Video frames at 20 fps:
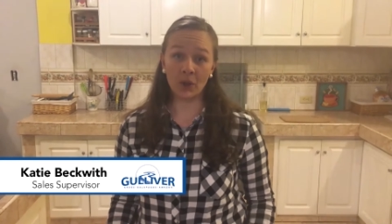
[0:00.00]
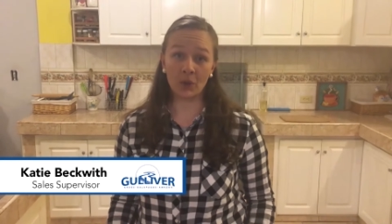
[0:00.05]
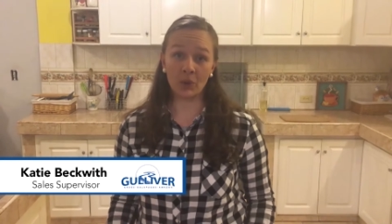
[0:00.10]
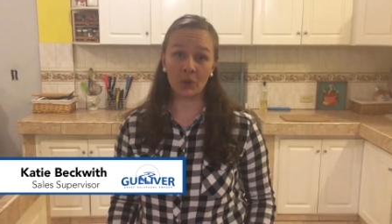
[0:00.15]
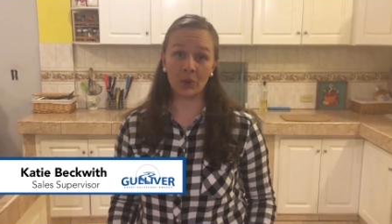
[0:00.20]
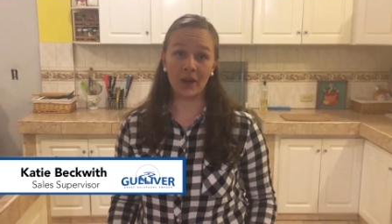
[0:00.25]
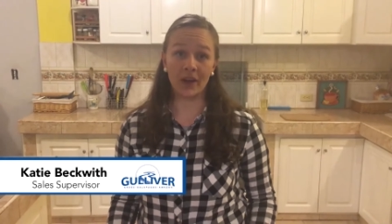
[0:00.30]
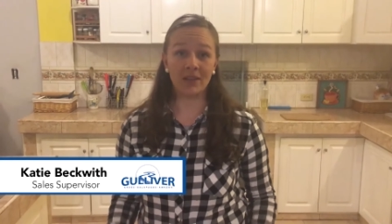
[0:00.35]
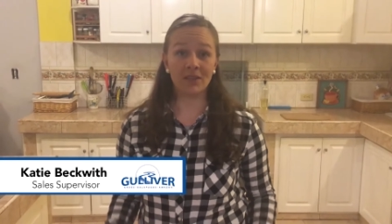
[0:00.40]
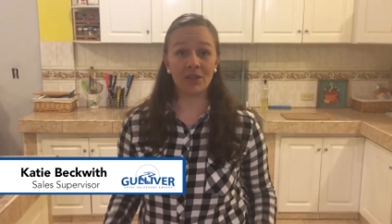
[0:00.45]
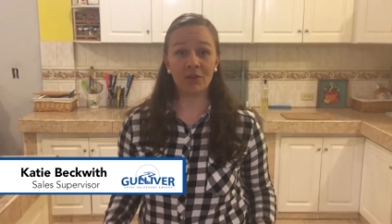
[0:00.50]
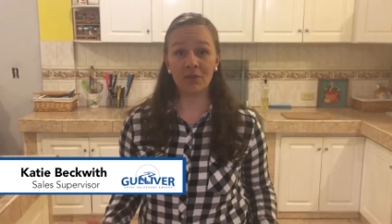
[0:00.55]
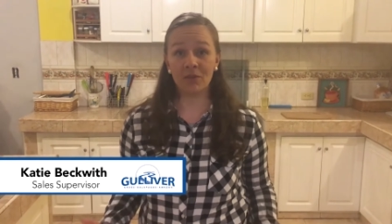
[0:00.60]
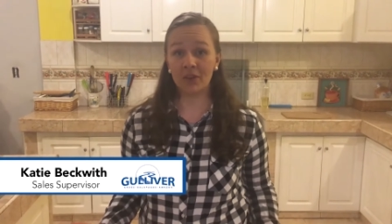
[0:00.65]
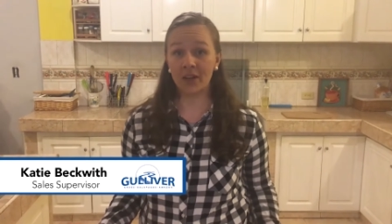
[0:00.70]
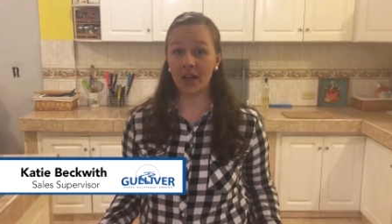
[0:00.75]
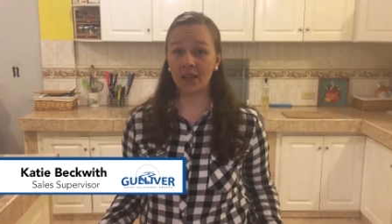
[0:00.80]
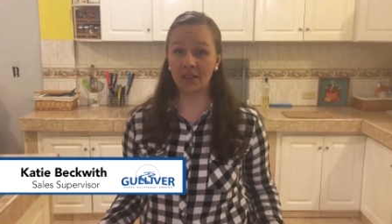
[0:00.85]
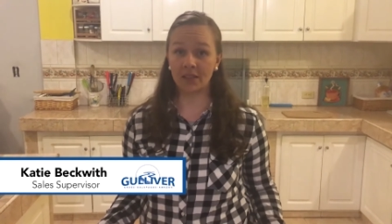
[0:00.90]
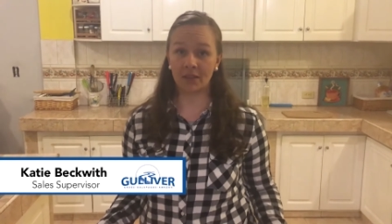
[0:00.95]
you and
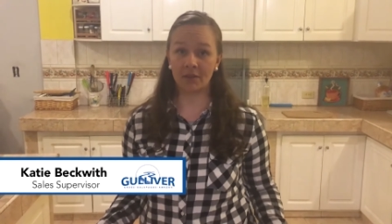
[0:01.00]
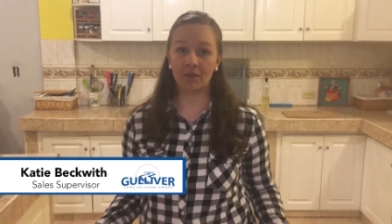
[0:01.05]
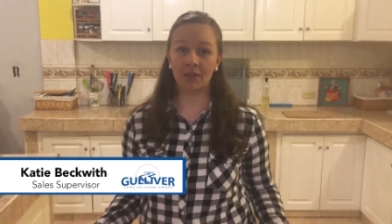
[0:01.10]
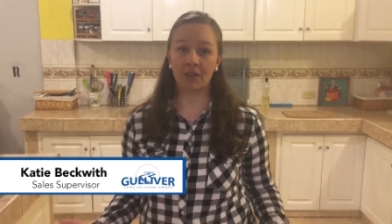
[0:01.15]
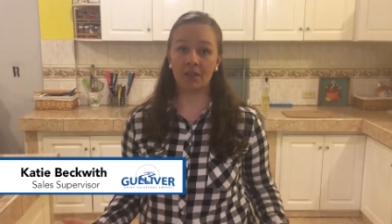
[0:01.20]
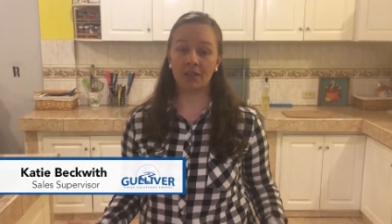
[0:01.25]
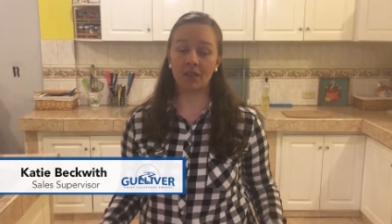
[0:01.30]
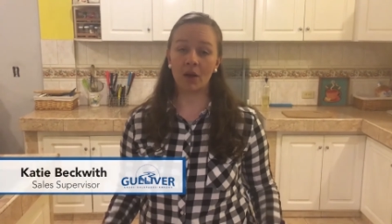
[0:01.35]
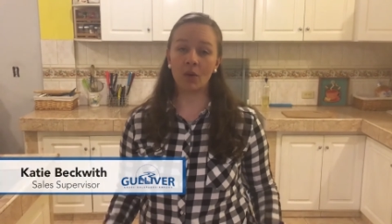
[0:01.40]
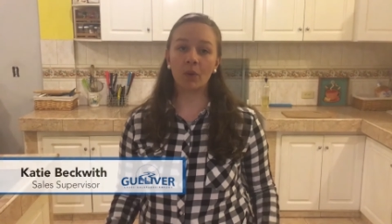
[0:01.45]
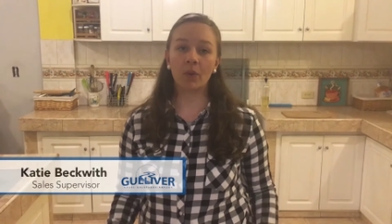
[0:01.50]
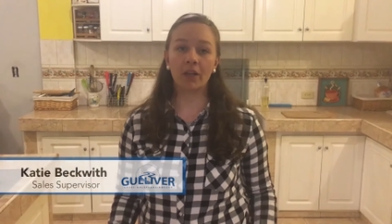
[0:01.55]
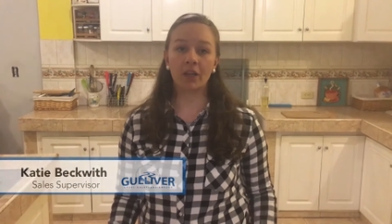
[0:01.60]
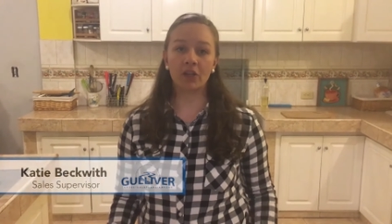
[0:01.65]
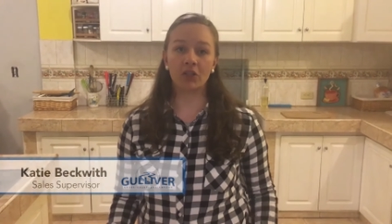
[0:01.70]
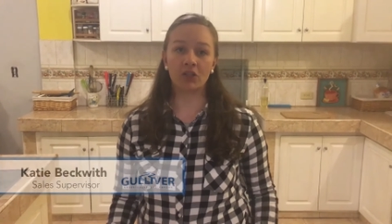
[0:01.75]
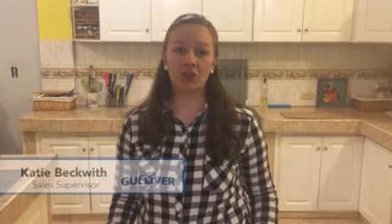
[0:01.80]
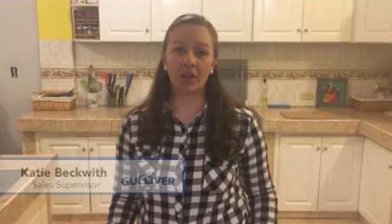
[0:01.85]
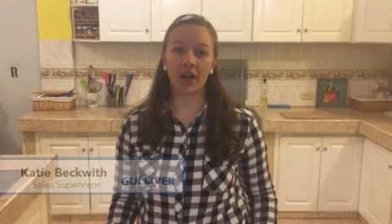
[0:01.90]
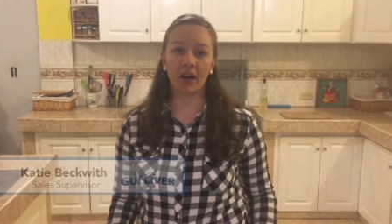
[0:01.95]
different activities that we
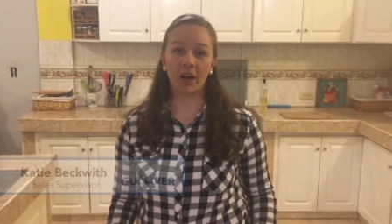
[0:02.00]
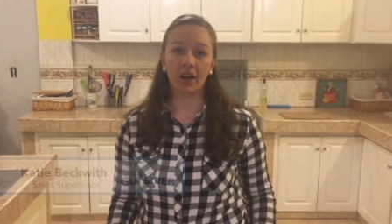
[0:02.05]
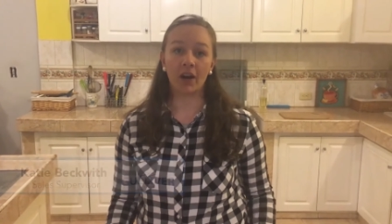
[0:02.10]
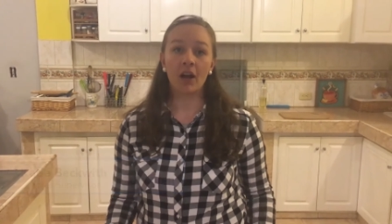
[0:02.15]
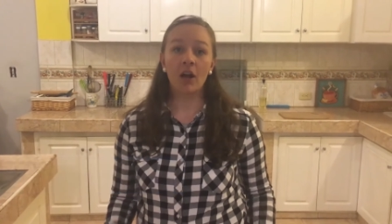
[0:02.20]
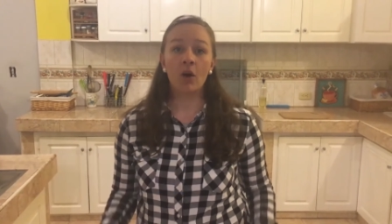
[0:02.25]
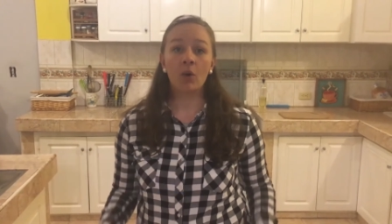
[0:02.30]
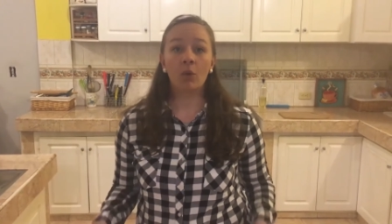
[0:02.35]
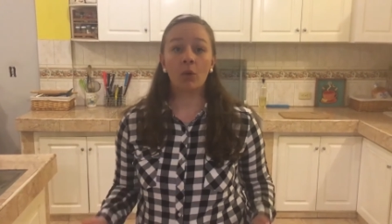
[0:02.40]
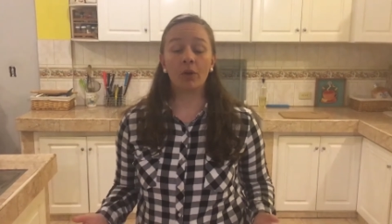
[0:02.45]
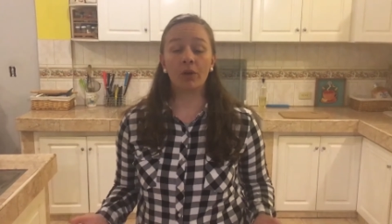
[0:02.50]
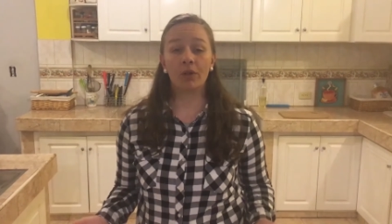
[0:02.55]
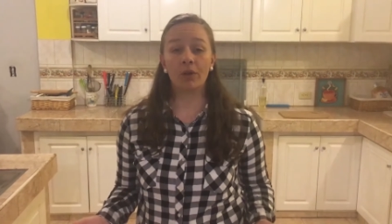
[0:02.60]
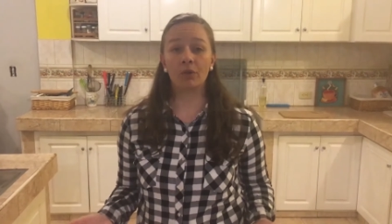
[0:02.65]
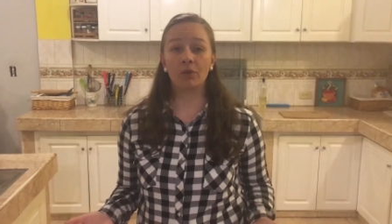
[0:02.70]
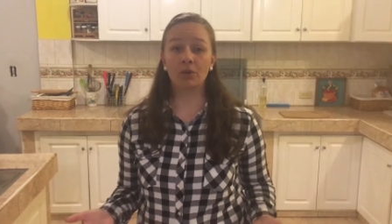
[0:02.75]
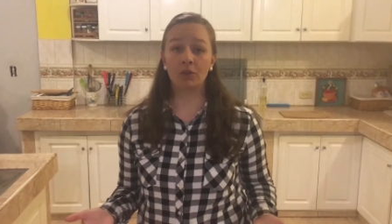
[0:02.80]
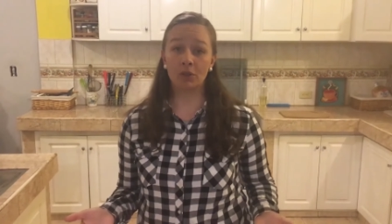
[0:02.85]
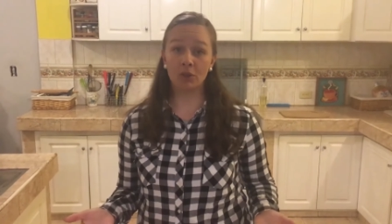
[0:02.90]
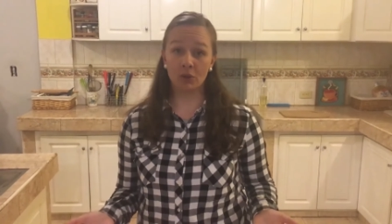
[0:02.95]
can share with you
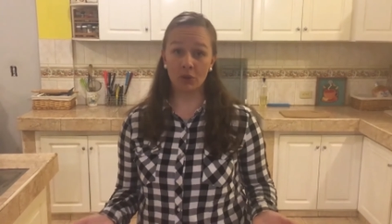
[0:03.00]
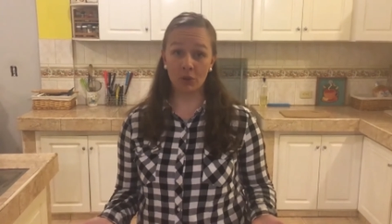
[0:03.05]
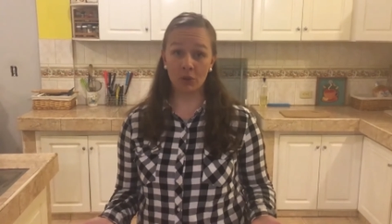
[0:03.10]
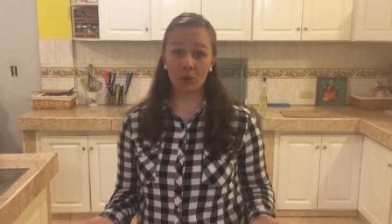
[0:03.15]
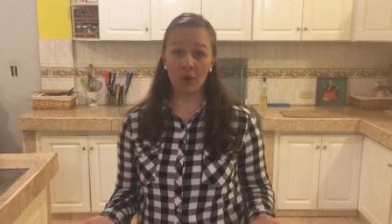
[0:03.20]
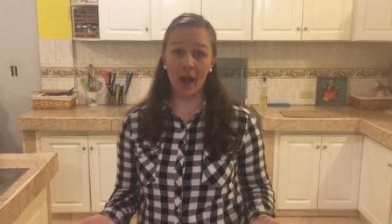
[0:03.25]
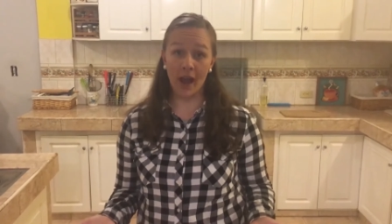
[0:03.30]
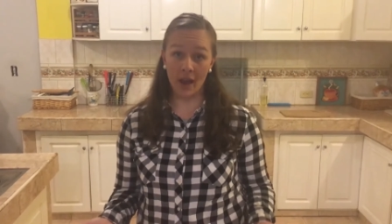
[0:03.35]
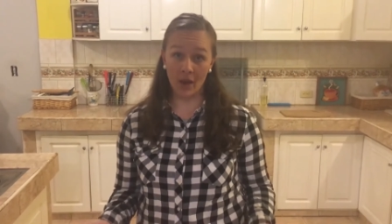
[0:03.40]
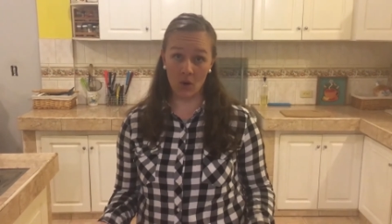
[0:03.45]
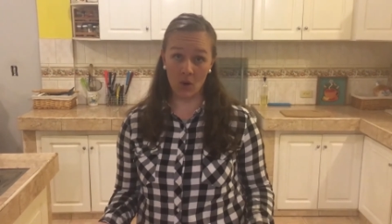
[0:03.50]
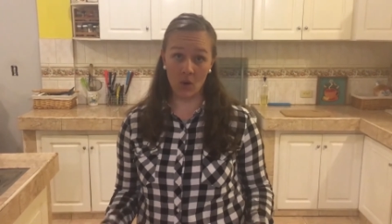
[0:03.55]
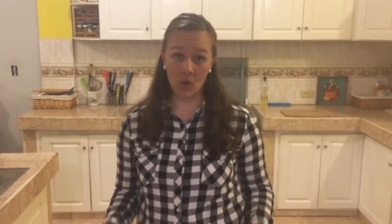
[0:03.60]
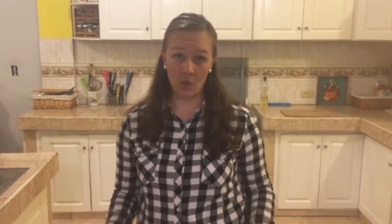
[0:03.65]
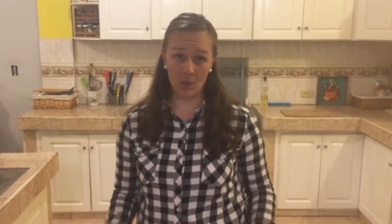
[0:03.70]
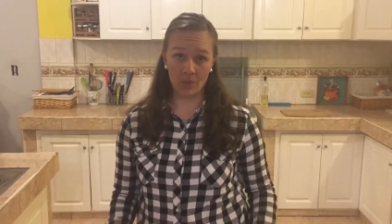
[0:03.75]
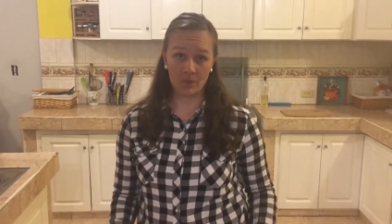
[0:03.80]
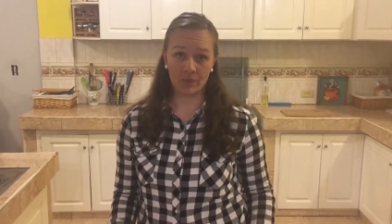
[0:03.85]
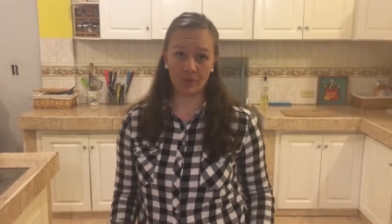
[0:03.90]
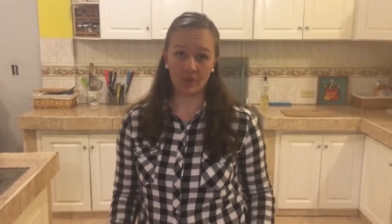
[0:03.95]
to do at
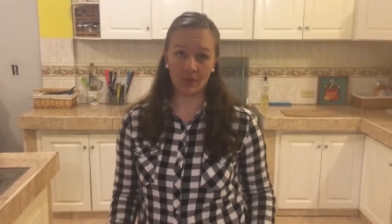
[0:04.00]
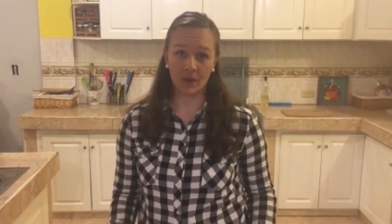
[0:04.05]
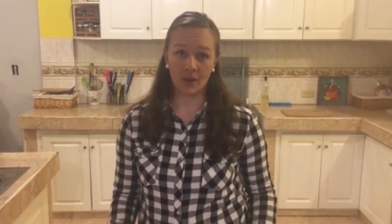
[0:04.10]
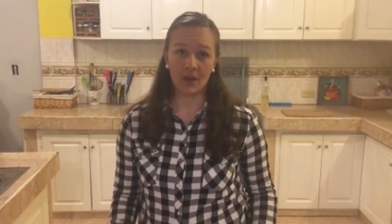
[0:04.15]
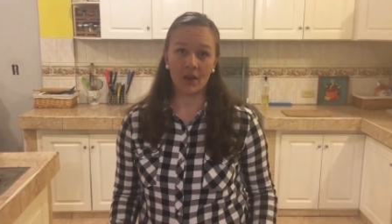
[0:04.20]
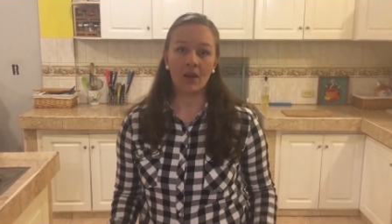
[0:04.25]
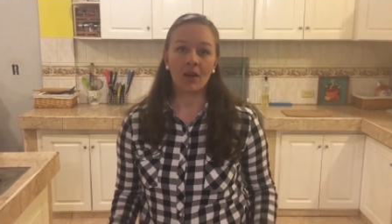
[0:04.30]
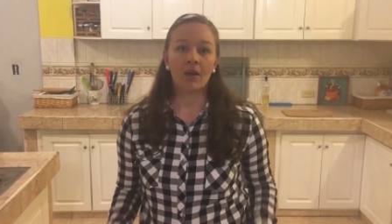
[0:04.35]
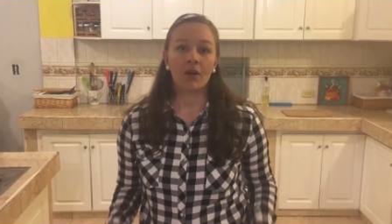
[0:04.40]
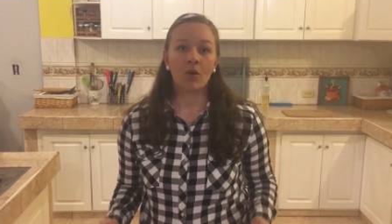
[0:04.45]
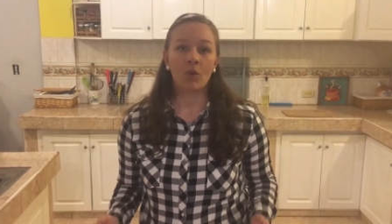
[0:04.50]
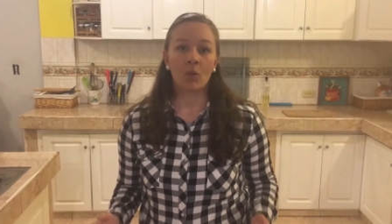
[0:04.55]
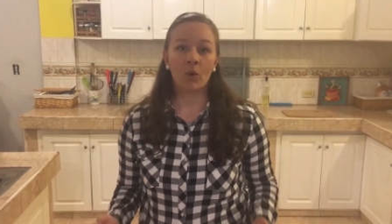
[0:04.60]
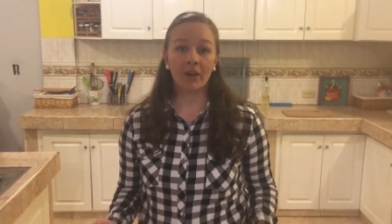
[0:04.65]
home.